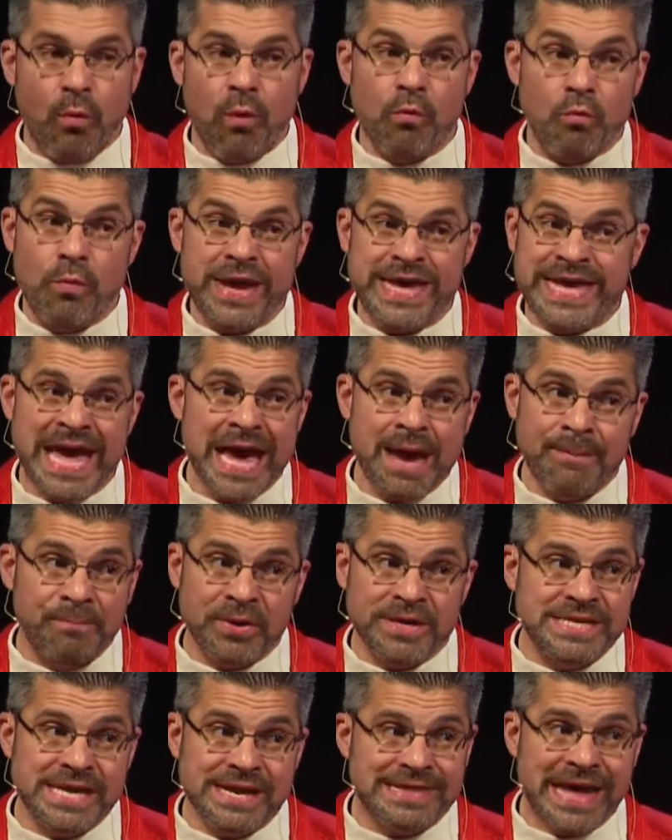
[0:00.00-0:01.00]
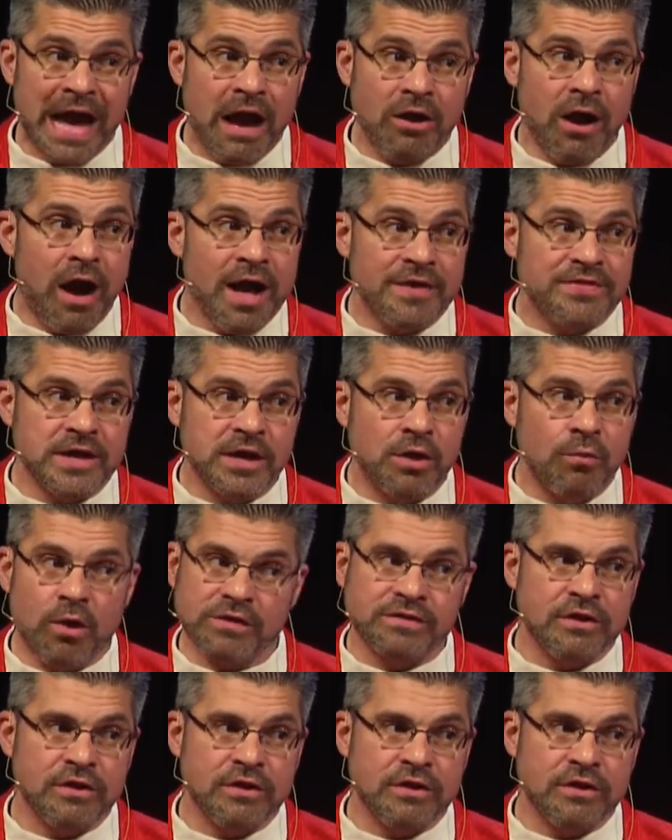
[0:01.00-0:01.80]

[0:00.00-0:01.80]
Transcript: we can't predict how God's going to work.